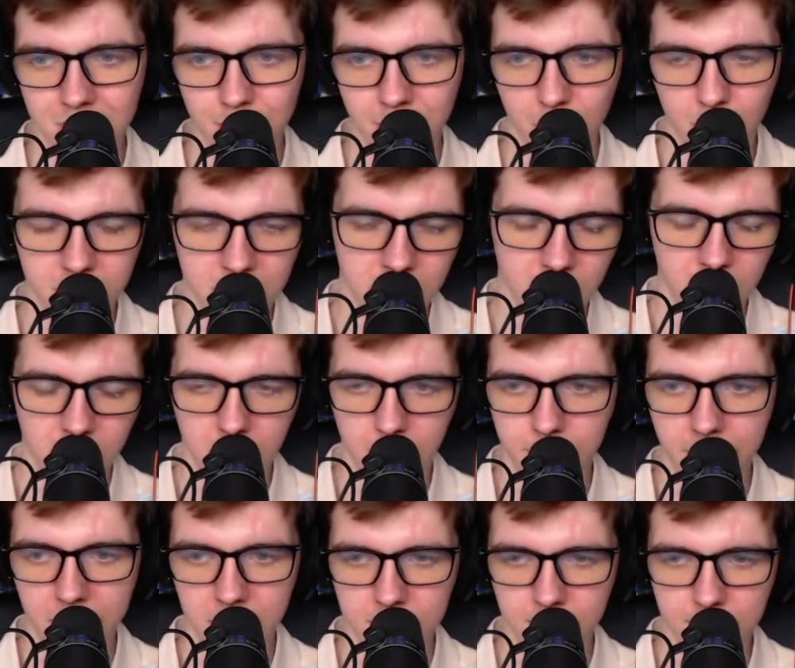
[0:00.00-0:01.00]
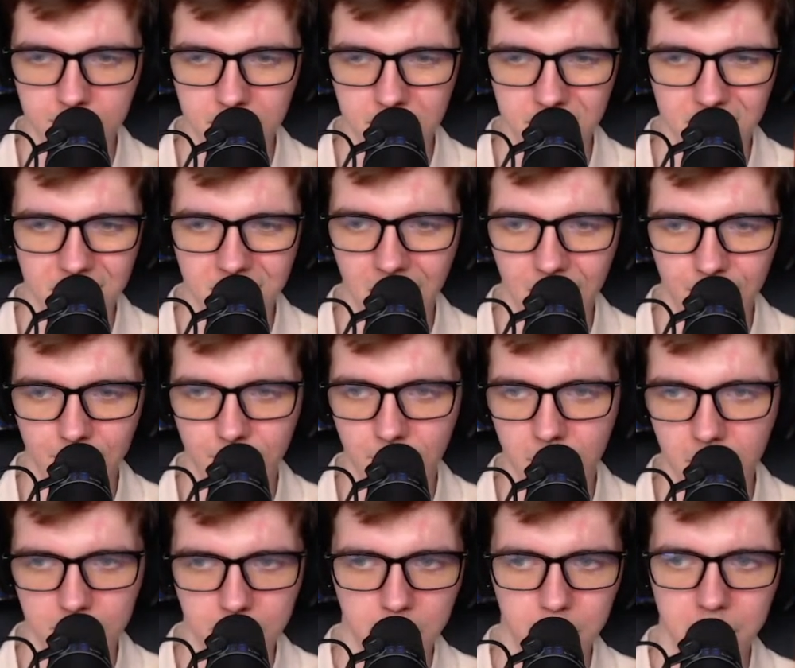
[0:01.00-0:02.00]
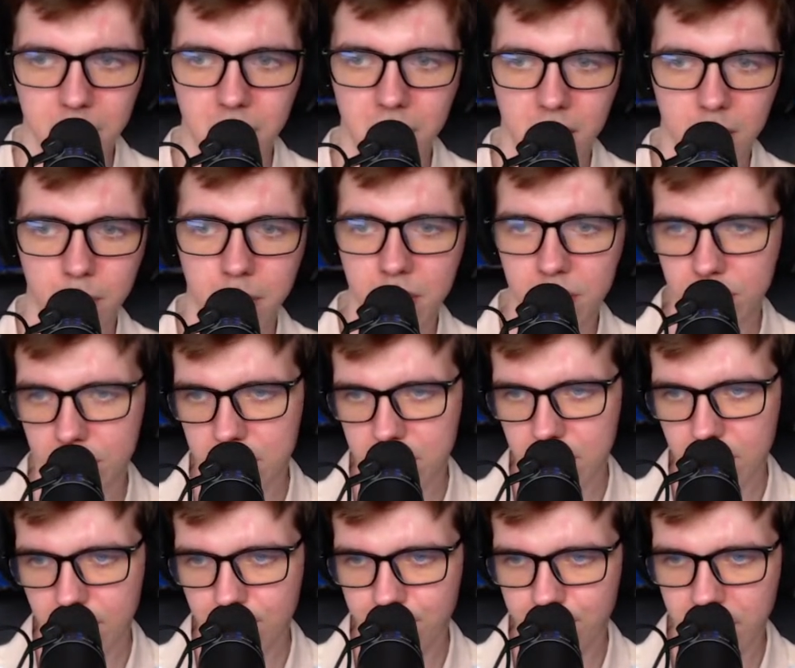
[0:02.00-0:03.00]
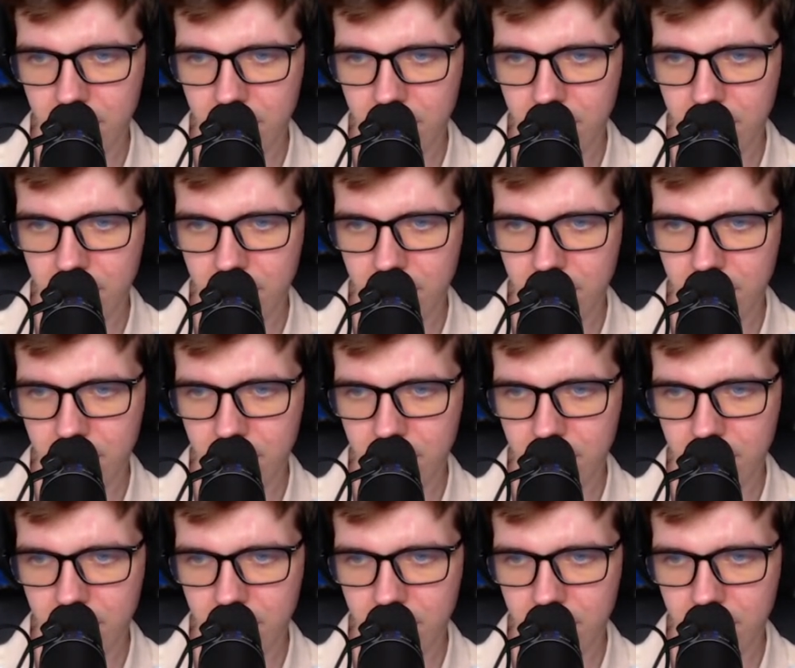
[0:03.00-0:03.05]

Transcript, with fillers: but we don't go back that far, maybe like a month or so.